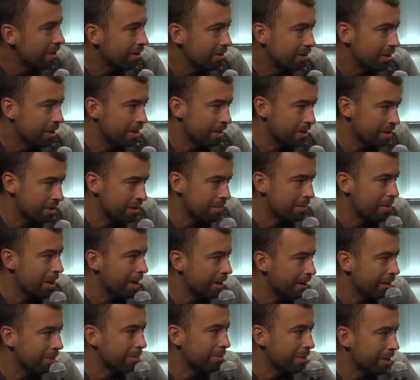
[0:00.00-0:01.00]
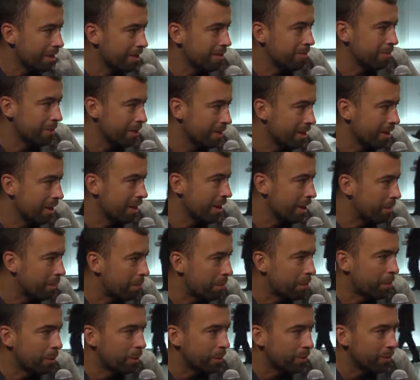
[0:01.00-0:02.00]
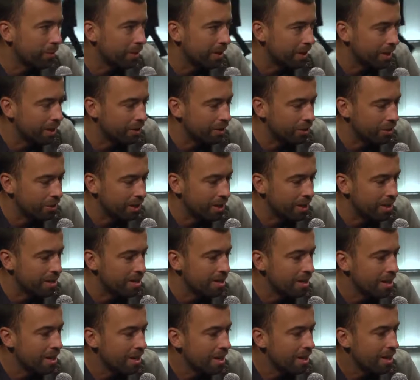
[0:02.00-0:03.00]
There is a marketplace where they are approved and authorized.